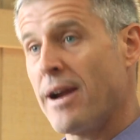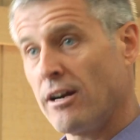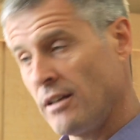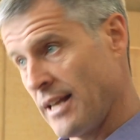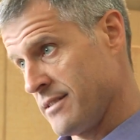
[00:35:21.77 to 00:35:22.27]

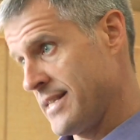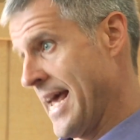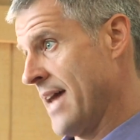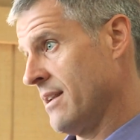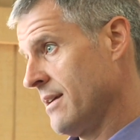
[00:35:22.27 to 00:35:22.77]
parallels
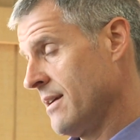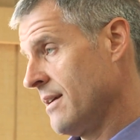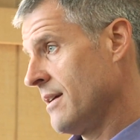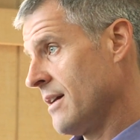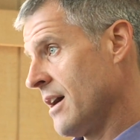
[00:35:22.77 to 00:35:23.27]
that
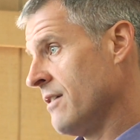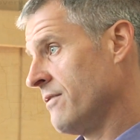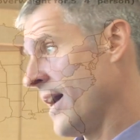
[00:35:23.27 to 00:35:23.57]
of